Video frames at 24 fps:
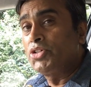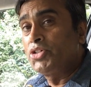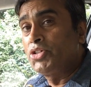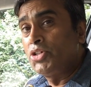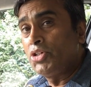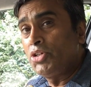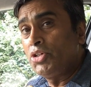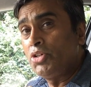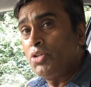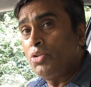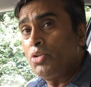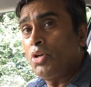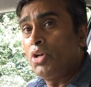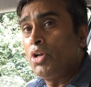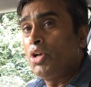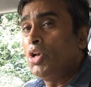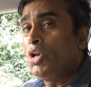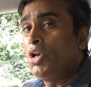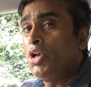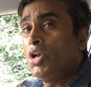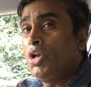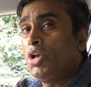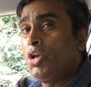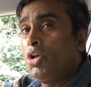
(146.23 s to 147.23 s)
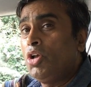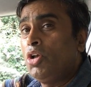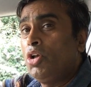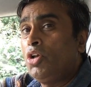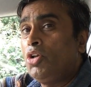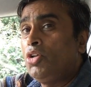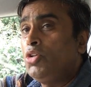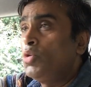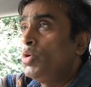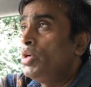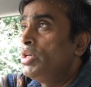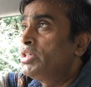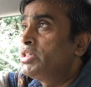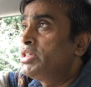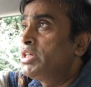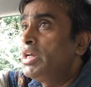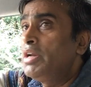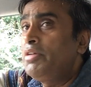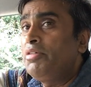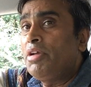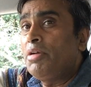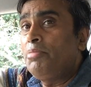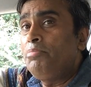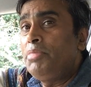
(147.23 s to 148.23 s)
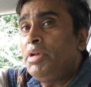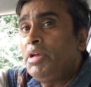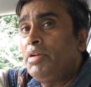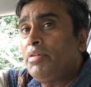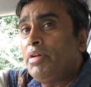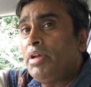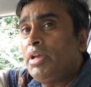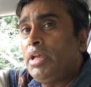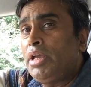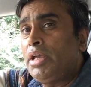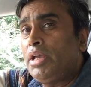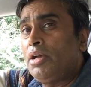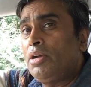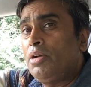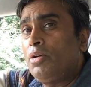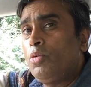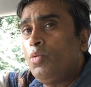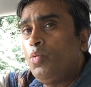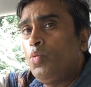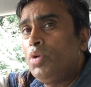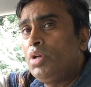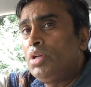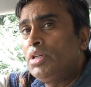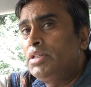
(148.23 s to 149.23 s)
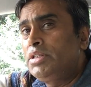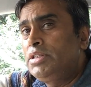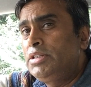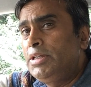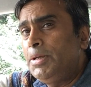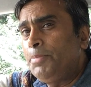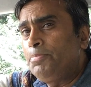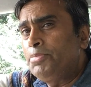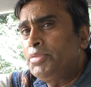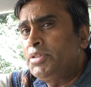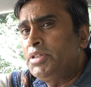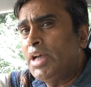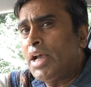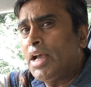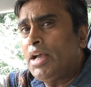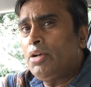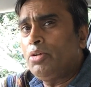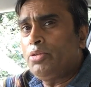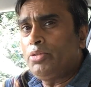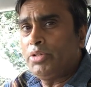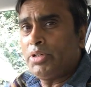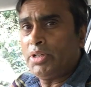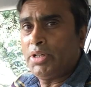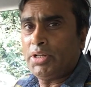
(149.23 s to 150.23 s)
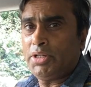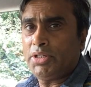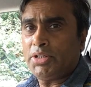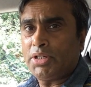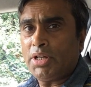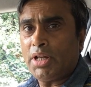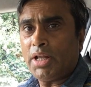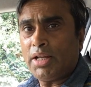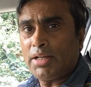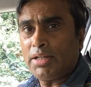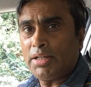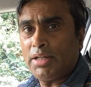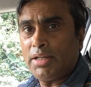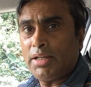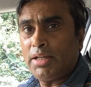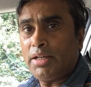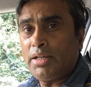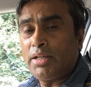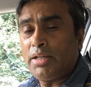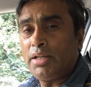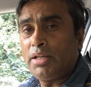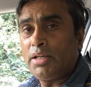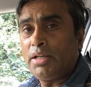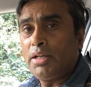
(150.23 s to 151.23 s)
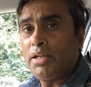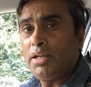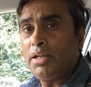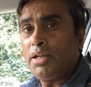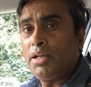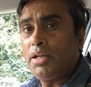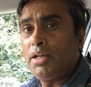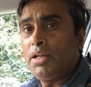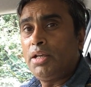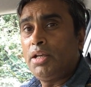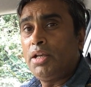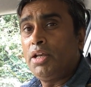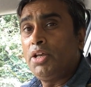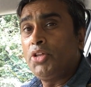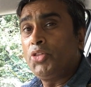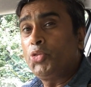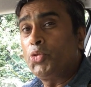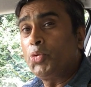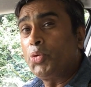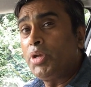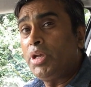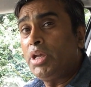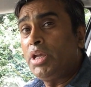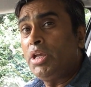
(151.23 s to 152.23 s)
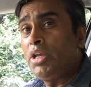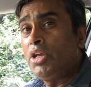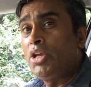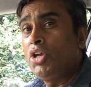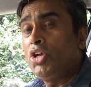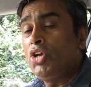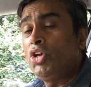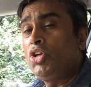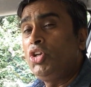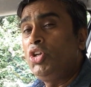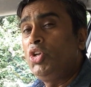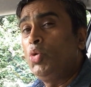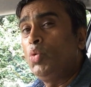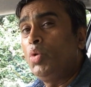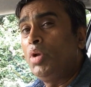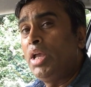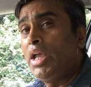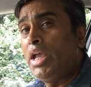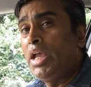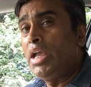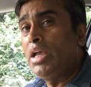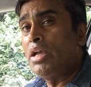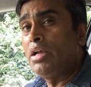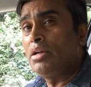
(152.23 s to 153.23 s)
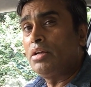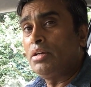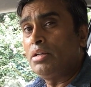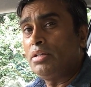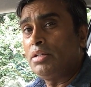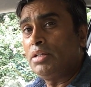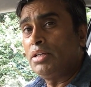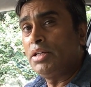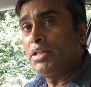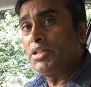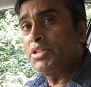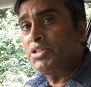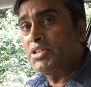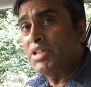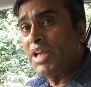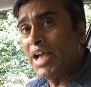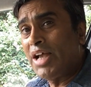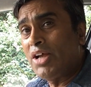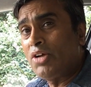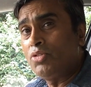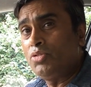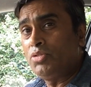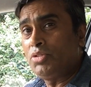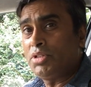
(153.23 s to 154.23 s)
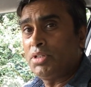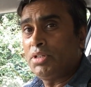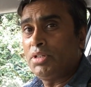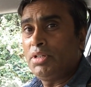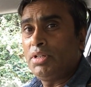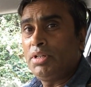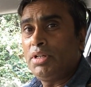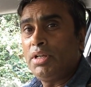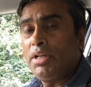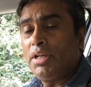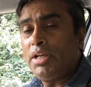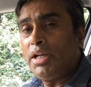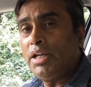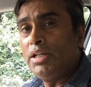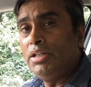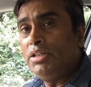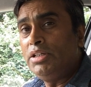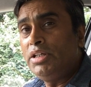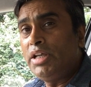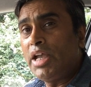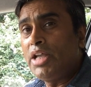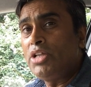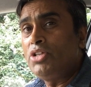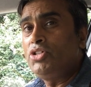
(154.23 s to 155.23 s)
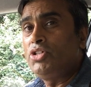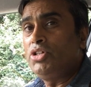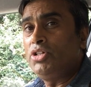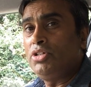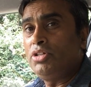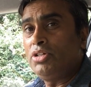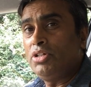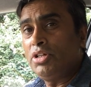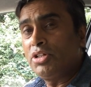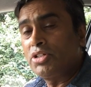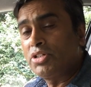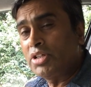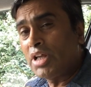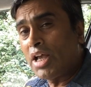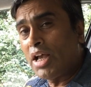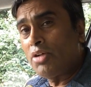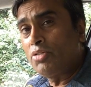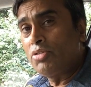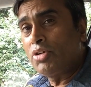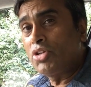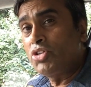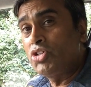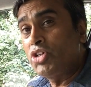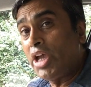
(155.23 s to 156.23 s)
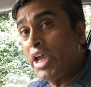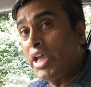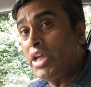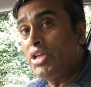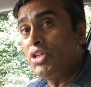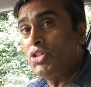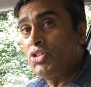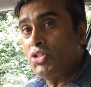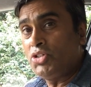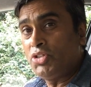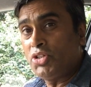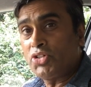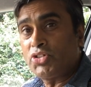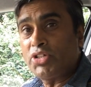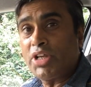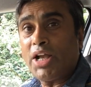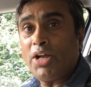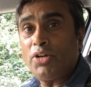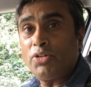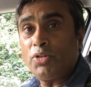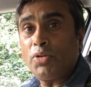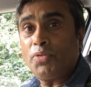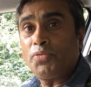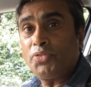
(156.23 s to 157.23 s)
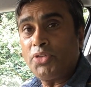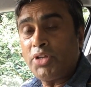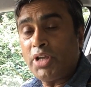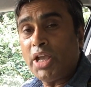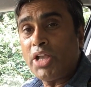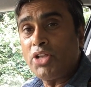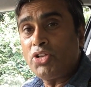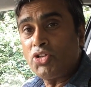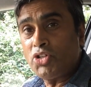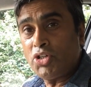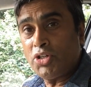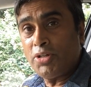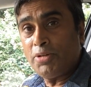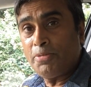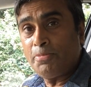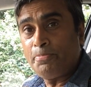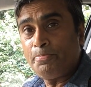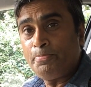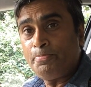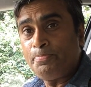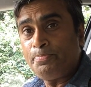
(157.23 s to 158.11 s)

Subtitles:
Two, your interior mirror here will dip down slightly. Three, you'll hear a sound in the engine, sound, a change in the sound of the engine.